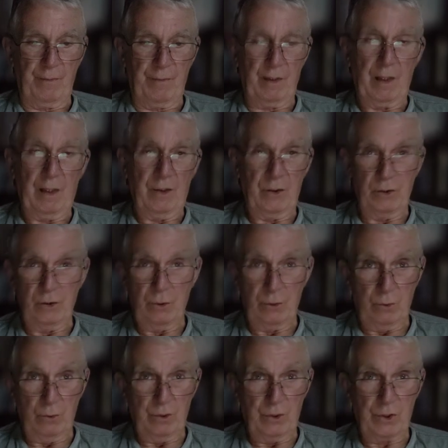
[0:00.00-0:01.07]
And you,
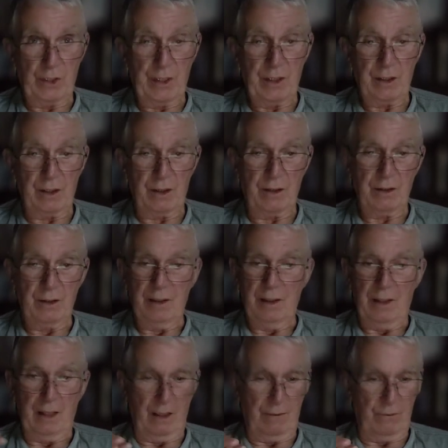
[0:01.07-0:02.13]
the taker,
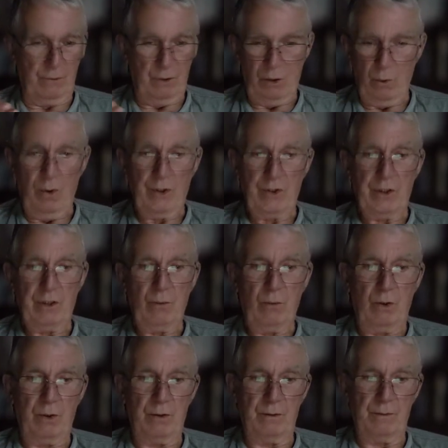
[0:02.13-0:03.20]
have no idea what.